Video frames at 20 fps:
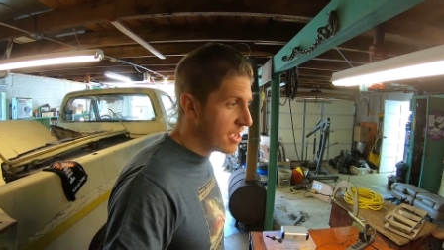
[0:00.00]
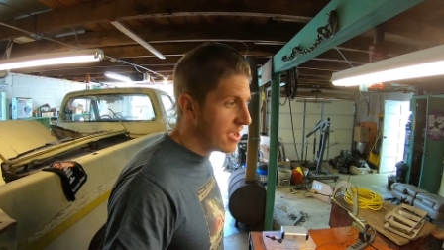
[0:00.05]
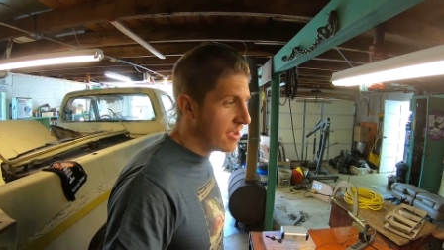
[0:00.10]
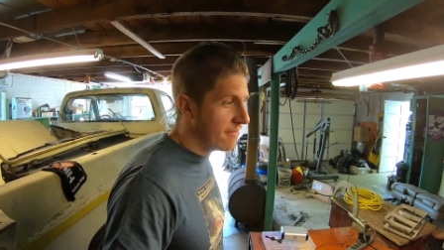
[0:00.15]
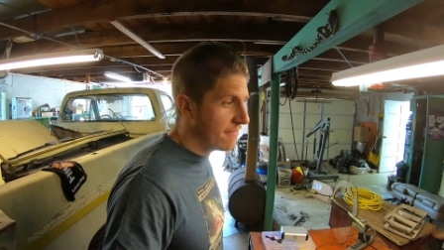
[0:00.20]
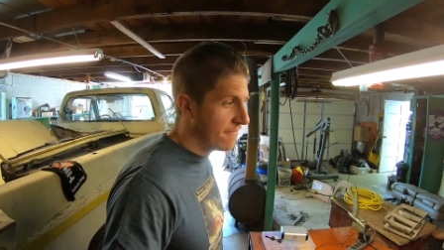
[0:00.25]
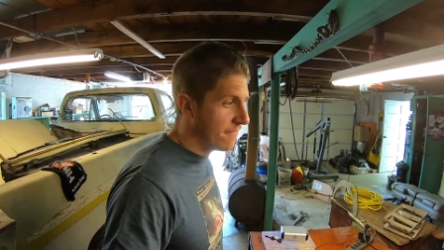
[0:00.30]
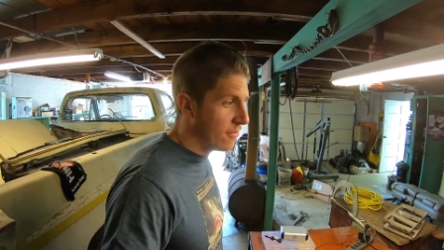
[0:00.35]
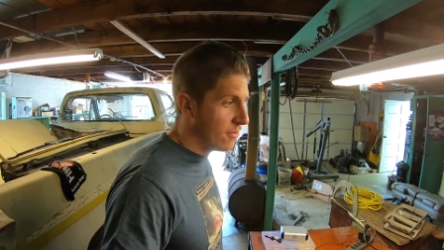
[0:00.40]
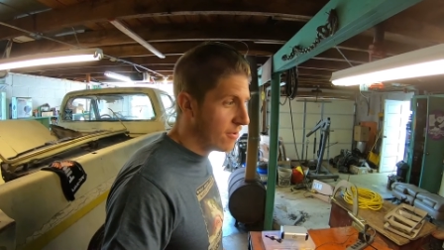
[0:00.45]

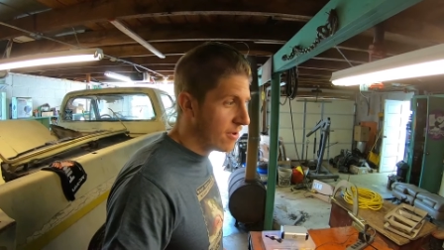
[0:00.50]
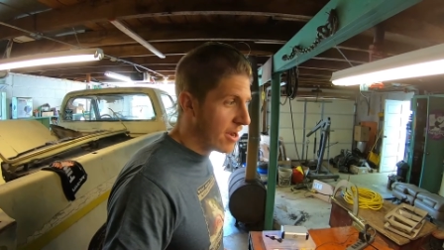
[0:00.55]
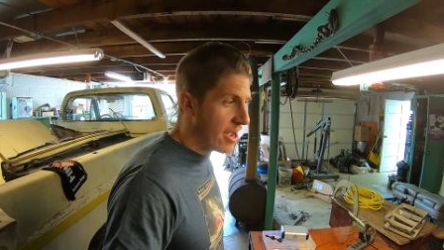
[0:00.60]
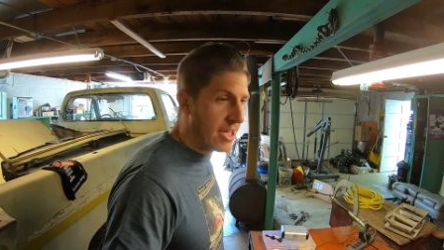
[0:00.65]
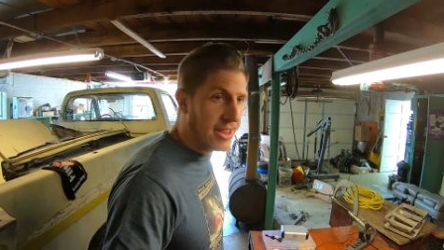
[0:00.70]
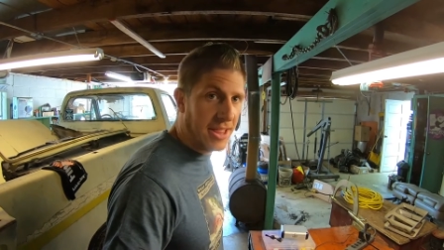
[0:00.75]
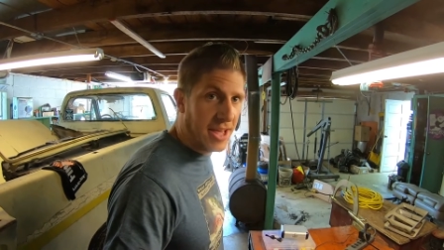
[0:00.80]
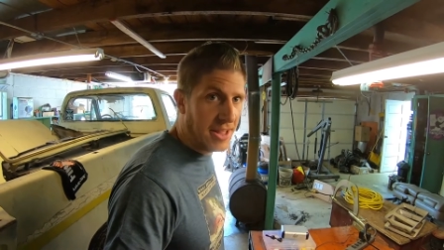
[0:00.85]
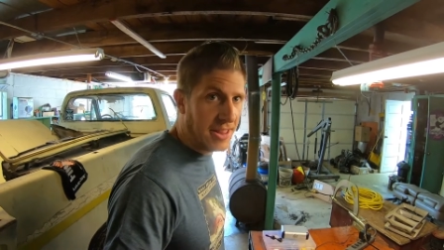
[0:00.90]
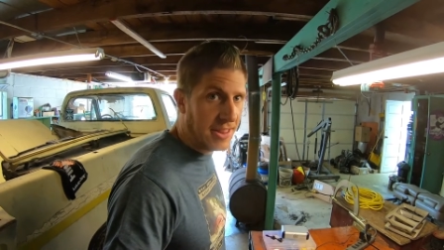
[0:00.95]
and 4
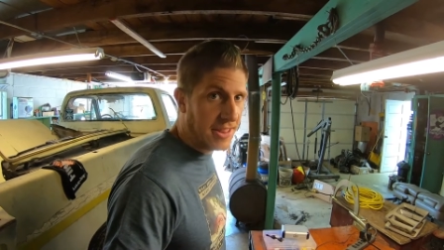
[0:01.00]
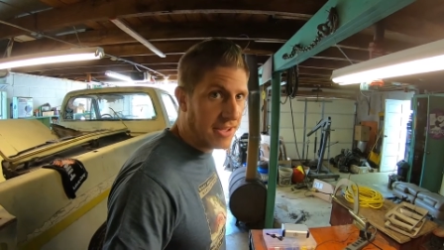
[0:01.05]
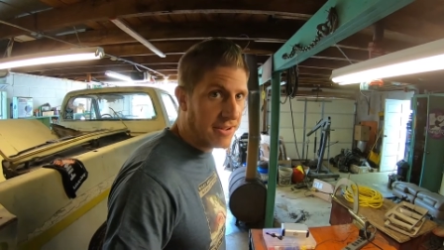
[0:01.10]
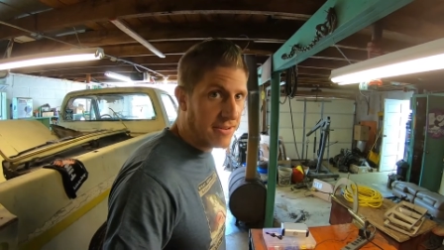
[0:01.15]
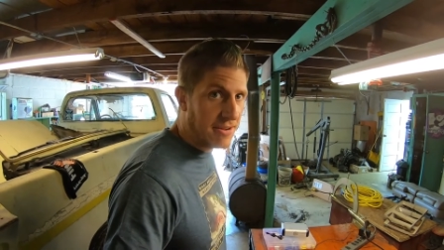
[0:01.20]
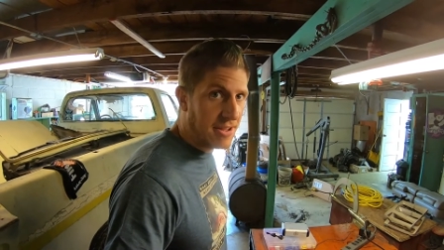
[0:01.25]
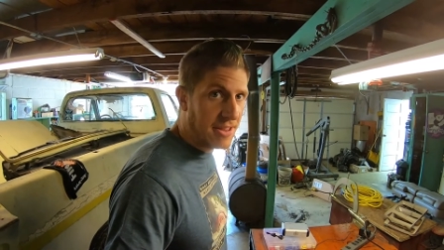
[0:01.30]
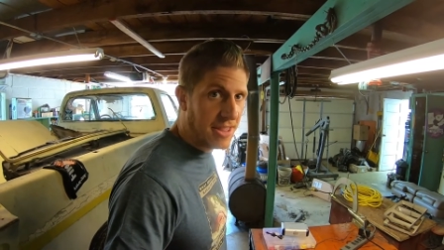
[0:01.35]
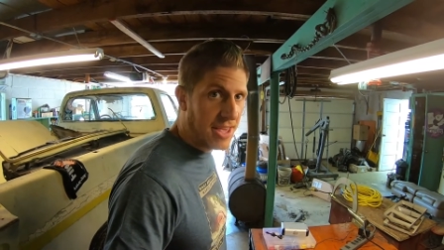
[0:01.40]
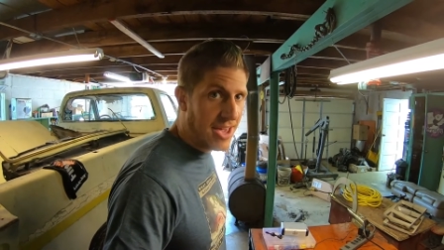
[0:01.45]
LS
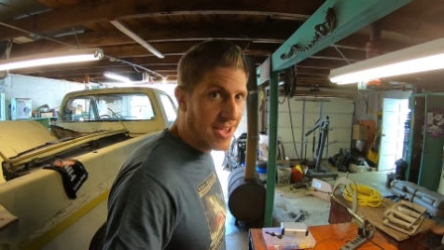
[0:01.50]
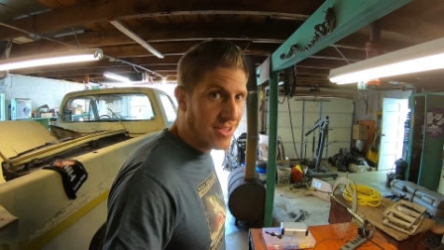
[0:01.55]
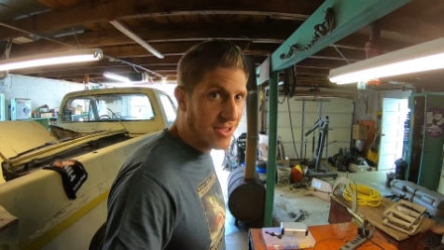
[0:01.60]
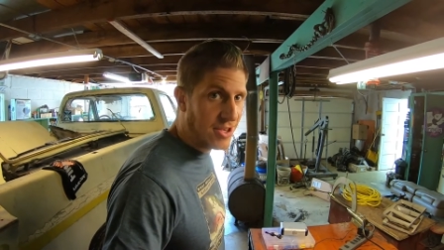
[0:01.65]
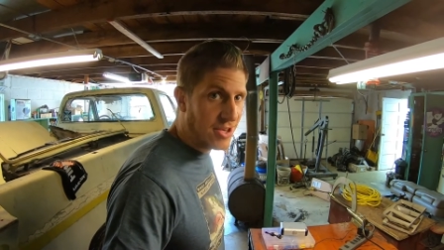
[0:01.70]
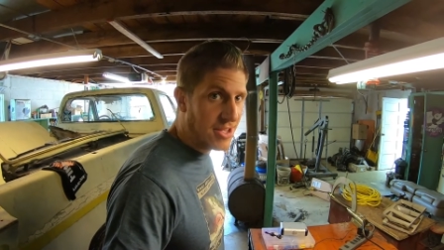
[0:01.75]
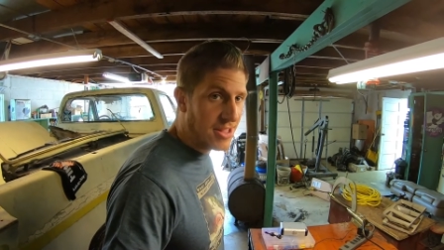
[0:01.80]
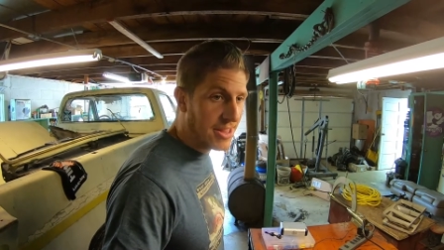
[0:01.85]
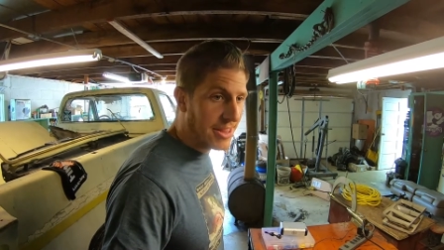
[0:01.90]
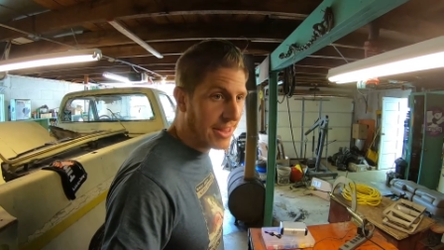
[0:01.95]
series
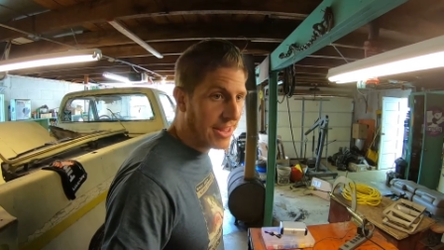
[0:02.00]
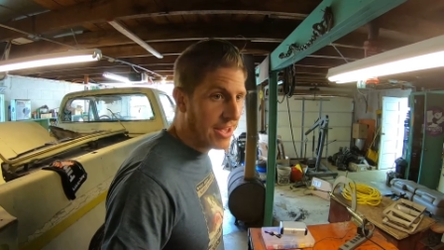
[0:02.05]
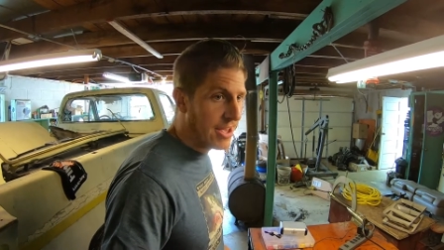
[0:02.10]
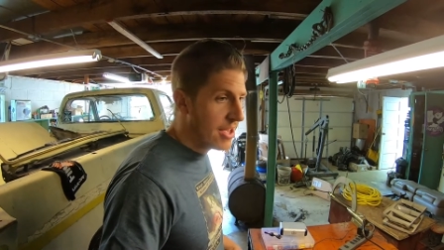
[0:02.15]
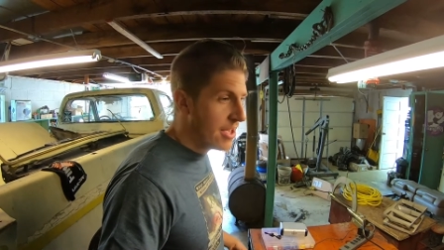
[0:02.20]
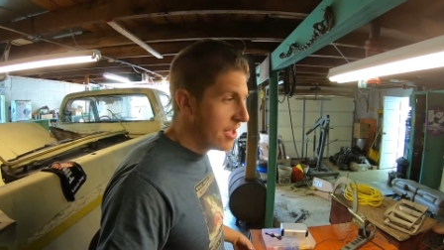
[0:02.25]
engines.